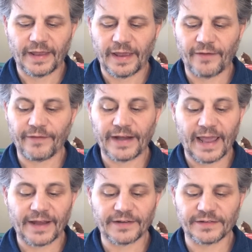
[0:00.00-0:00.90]
Aaron
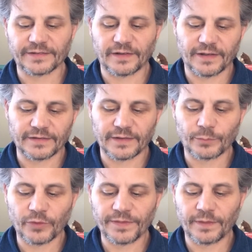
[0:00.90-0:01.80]
and his sons, and
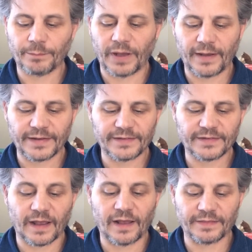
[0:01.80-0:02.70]
put the
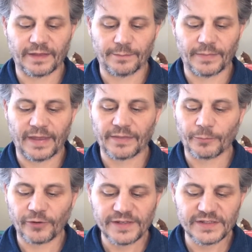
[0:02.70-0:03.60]
bonnets on them, and the
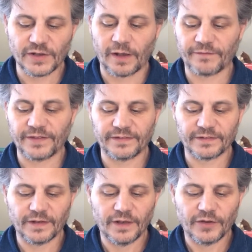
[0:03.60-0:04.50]
priest's office
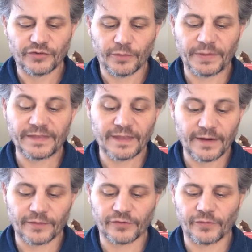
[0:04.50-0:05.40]
shall be
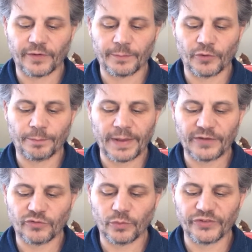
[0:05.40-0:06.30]
theirs for a
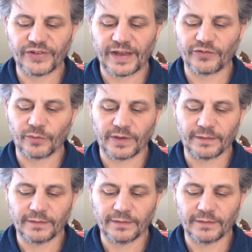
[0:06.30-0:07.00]
perpetual statute.